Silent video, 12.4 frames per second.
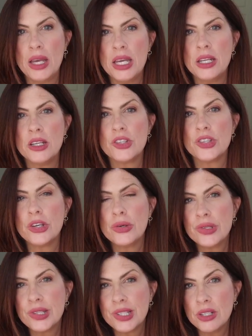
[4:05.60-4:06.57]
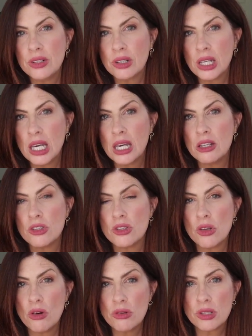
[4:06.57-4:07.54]
it is so silky and
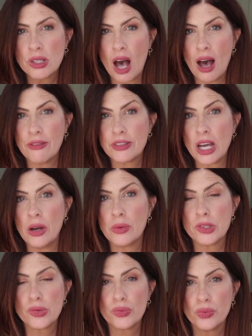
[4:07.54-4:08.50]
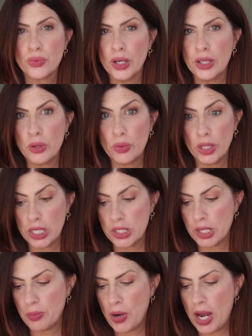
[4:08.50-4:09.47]
so soft. I was really
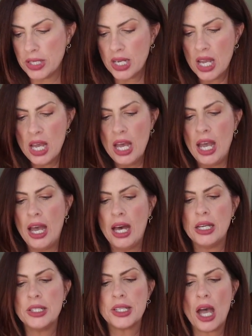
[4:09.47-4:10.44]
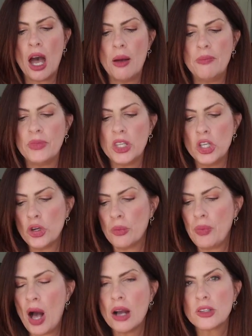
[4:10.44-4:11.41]
surprised, and your
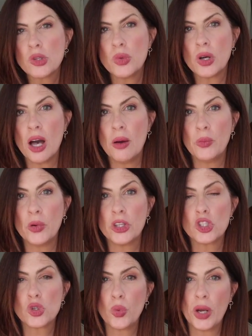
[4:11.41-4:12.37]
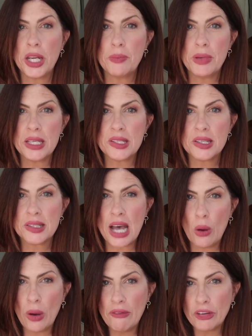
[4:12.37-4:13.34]
box will come with 20 pieces.
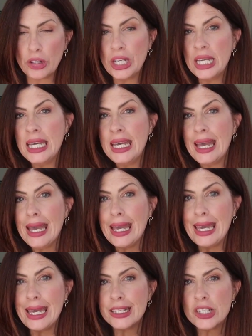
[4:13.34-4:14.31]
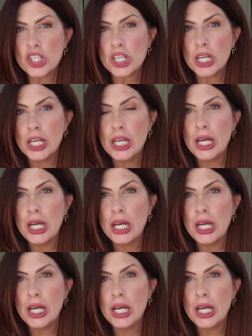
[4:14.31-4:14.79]
However, each